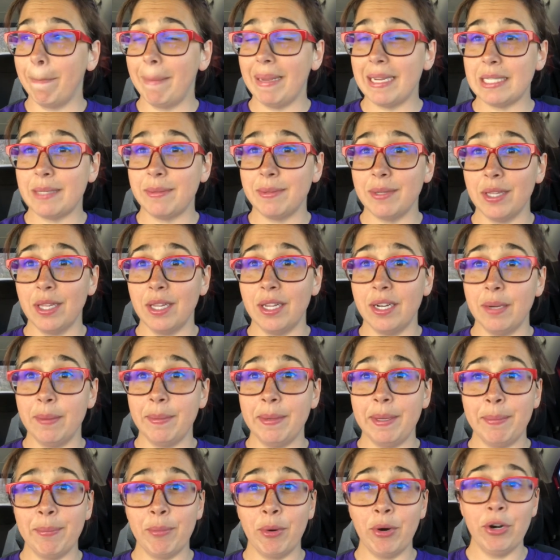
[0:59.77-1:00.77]
makes me a little
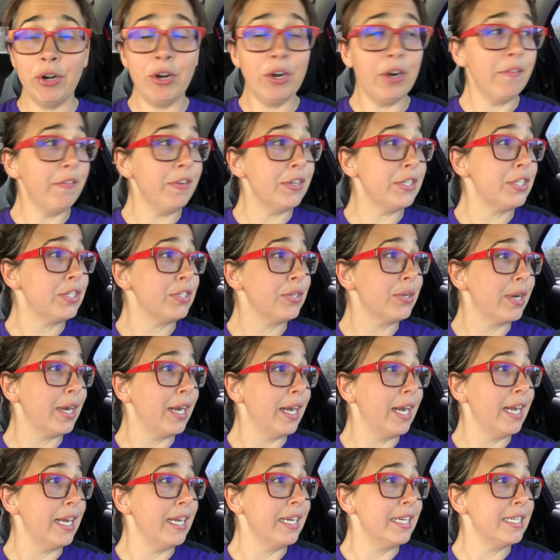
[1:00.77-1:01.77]
bit more nervous, you
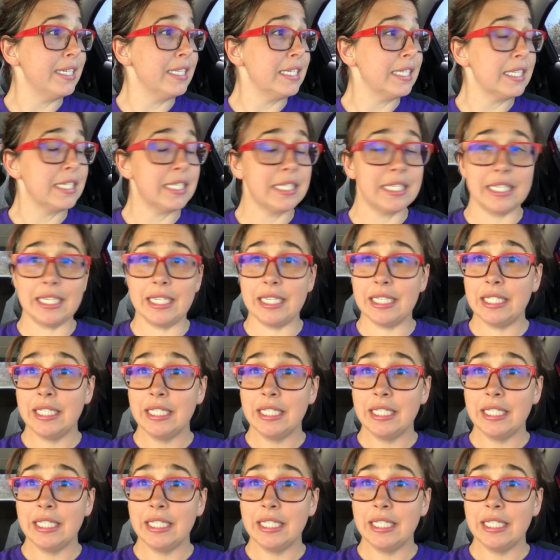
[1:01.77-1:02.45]
guys.